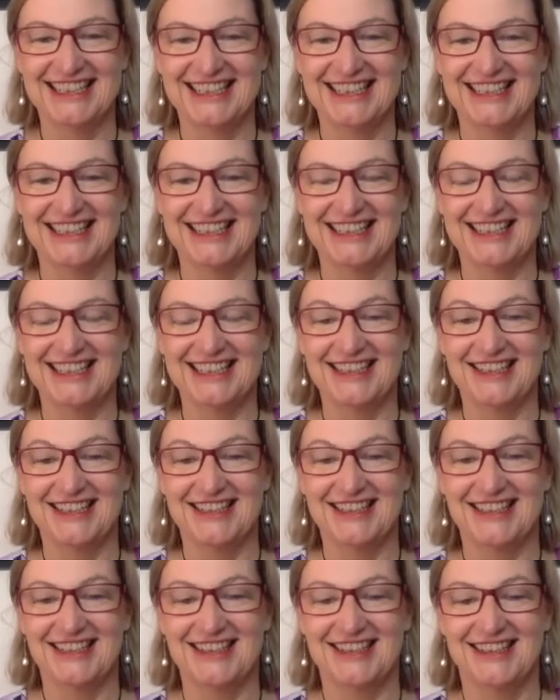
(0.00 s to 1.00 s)

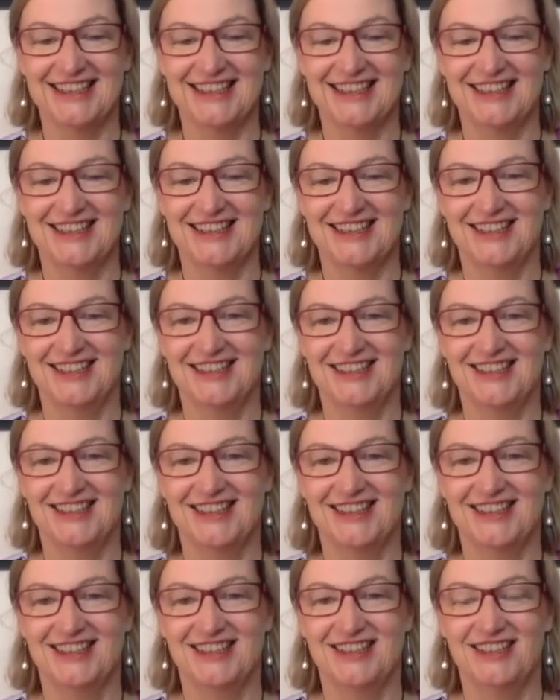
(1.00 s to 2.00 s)

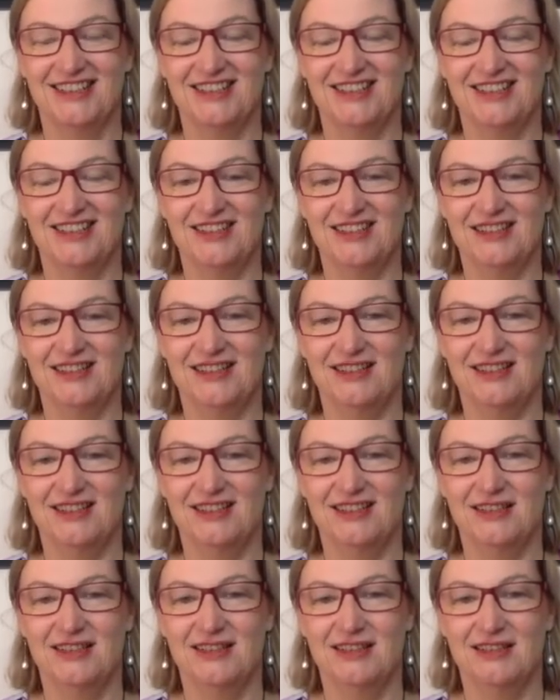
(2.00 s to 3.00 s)

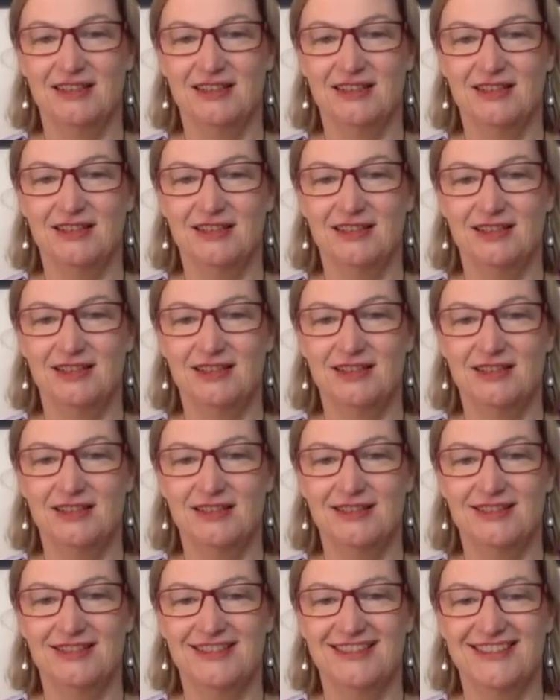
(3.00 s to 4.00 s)

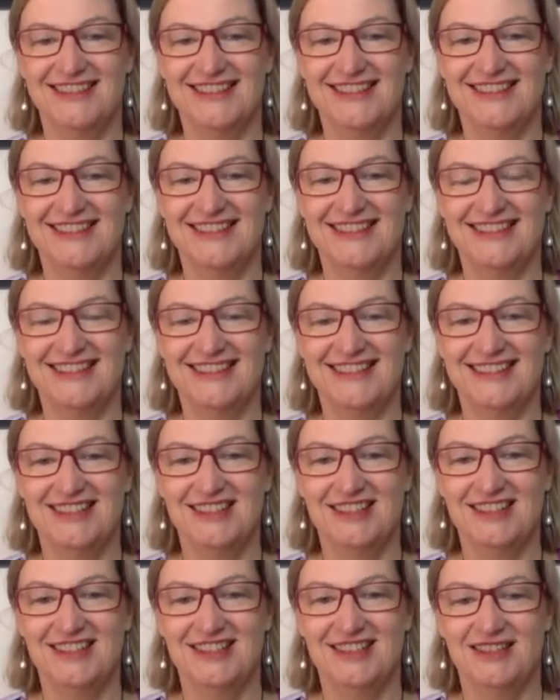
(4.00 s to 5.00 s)

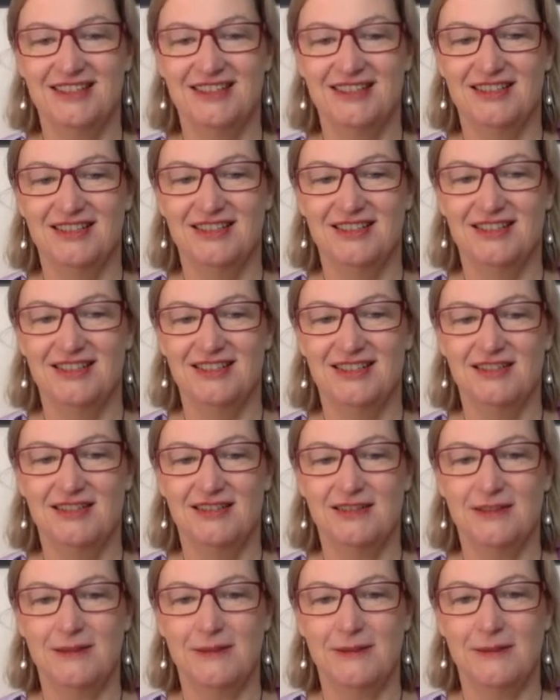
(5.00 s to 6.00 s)

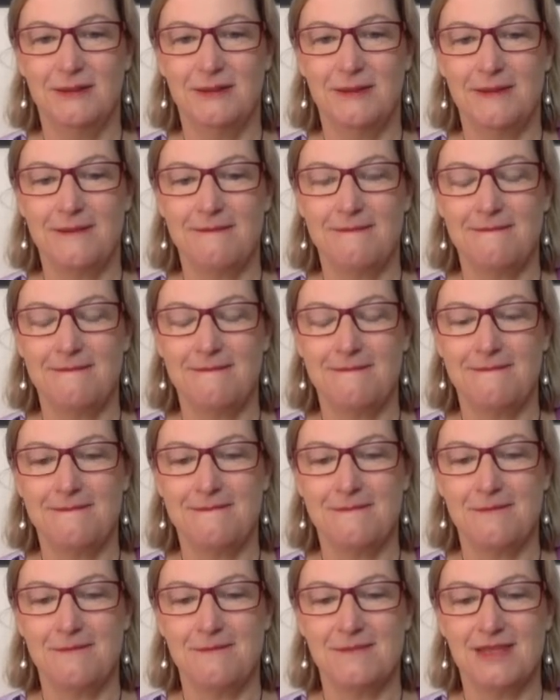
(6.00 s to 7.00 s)

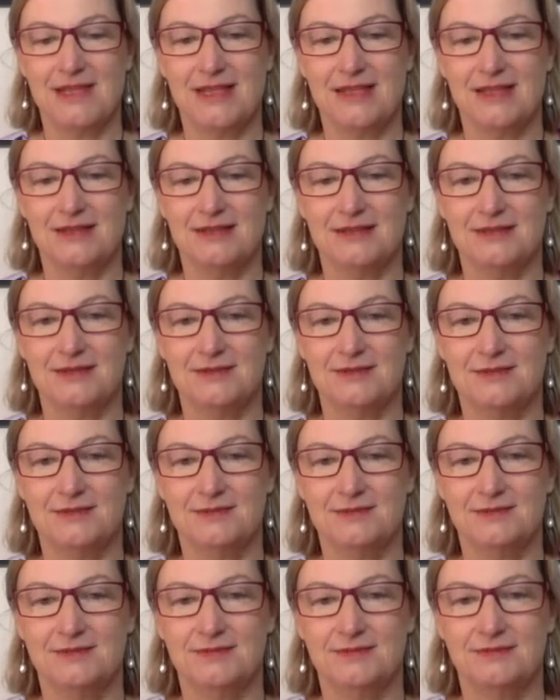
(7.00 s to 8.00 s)
[no speech]